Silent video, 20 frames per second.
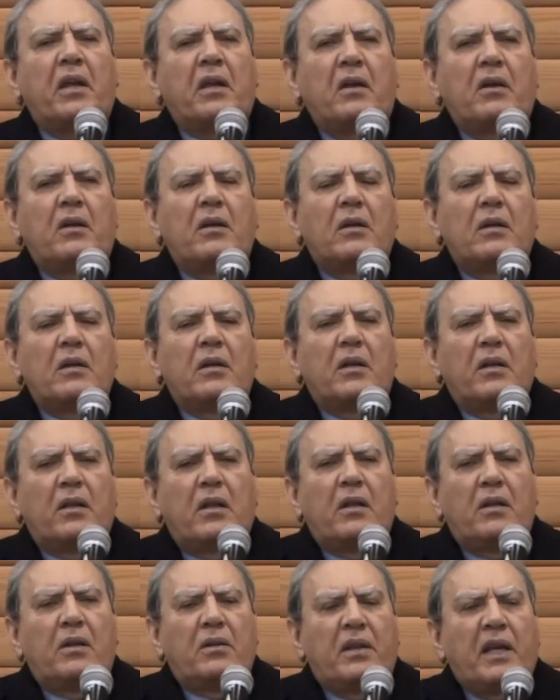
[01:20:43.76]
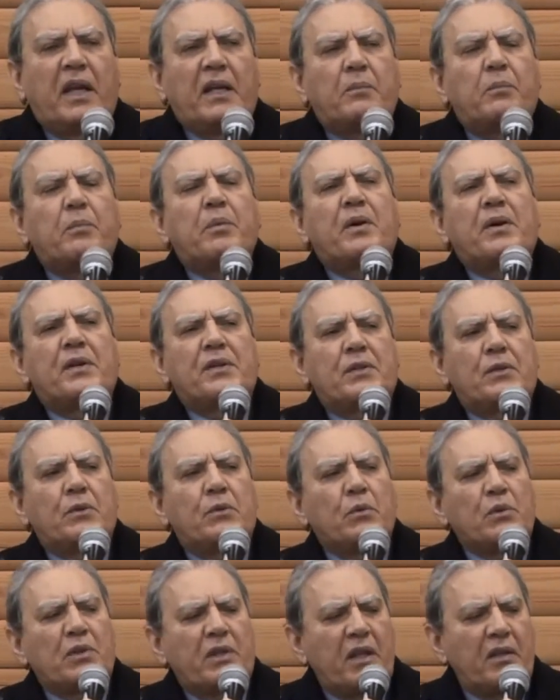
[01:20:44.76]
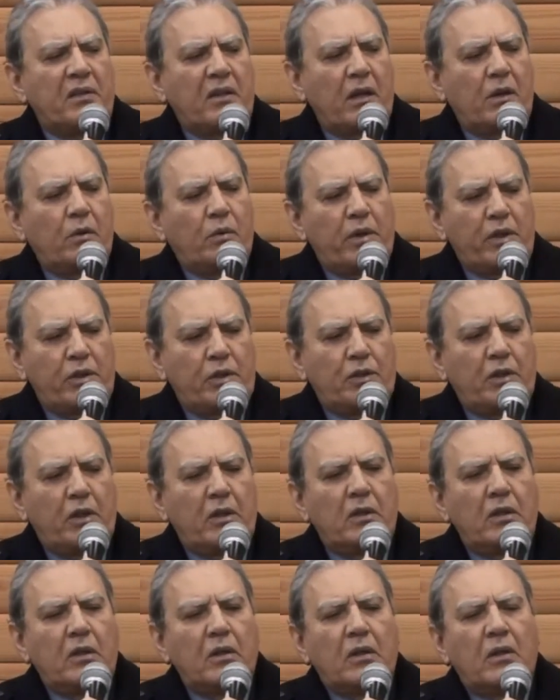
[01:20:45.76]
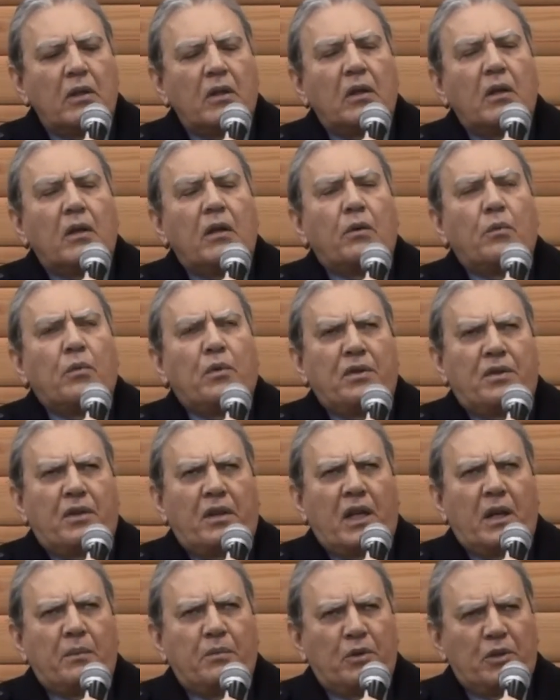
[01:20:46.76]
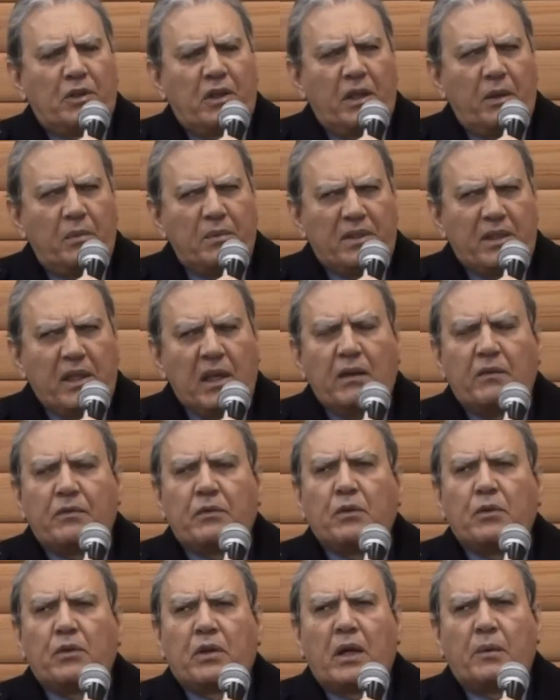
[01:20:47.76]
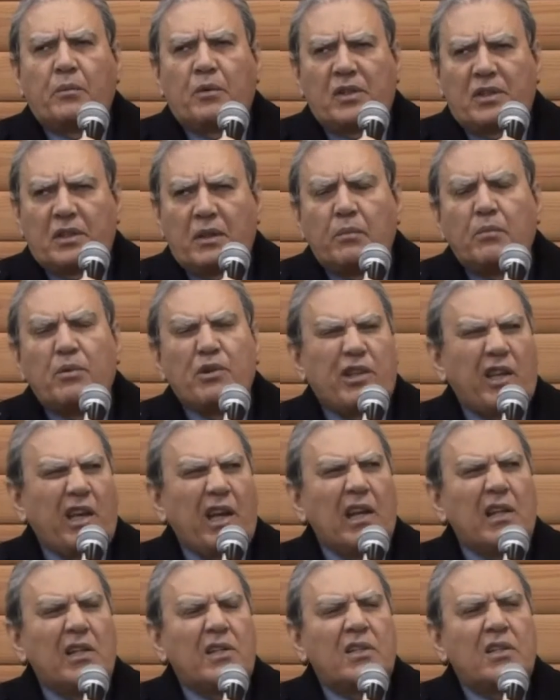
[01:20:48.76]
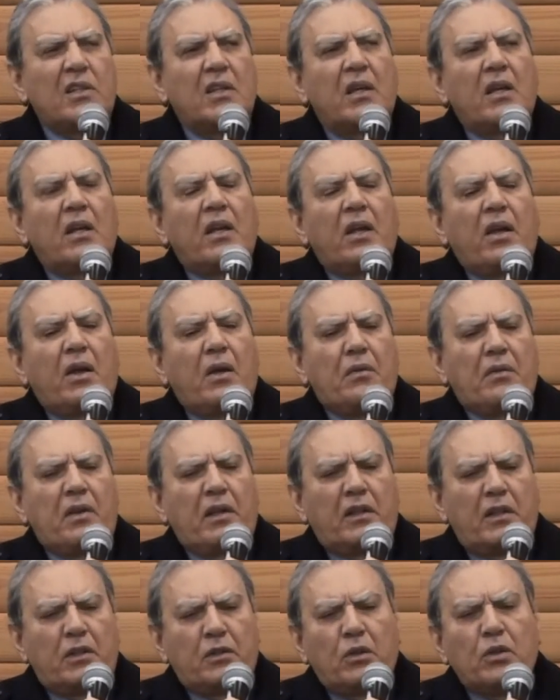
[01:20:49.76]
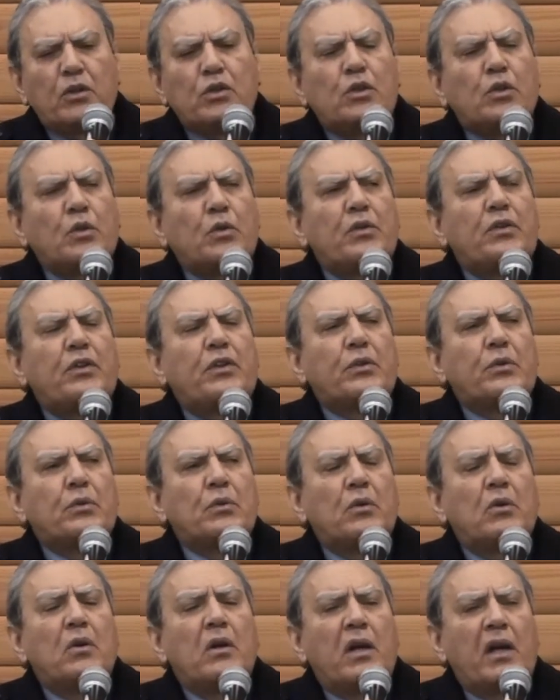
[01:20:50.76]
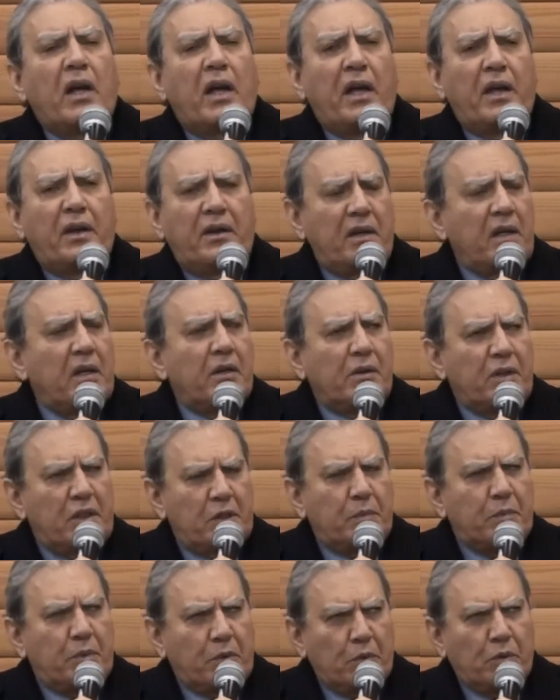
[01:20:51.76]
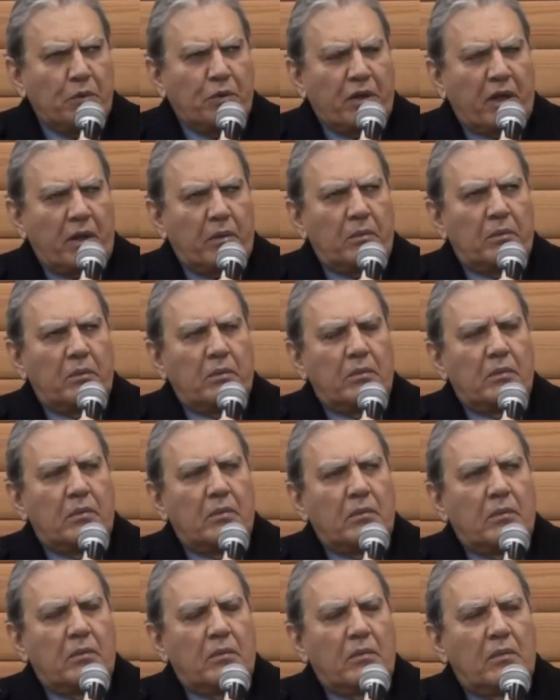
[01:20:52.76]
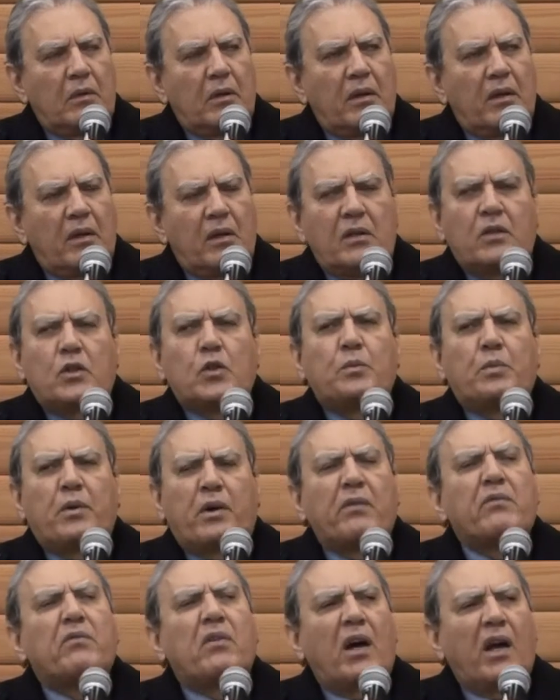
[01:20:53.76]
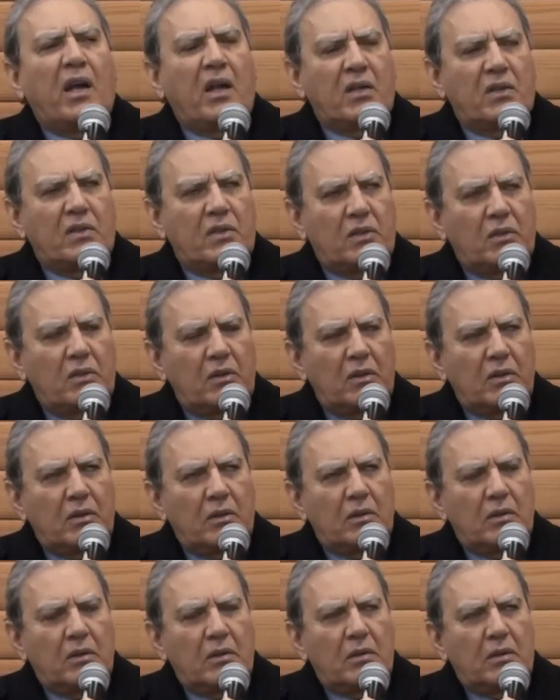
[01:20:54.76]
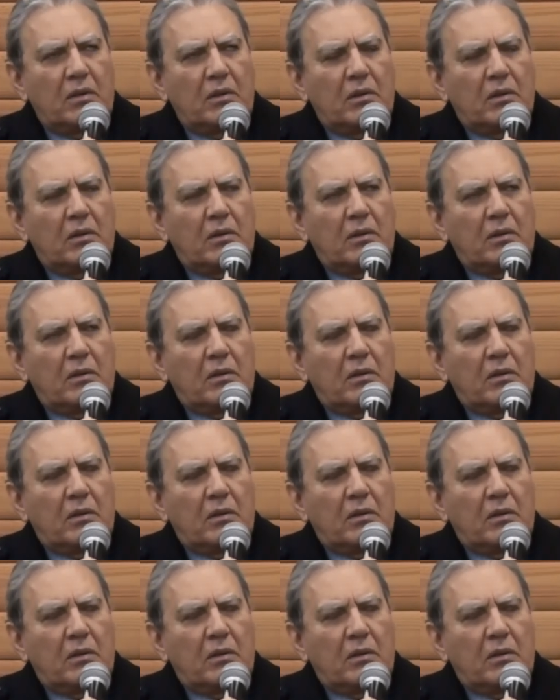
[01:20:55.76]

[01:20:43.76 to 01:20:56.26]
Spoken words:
I don't think that person who said that question, whether about himself or about somebody else, they did not go through a rigorous program supervised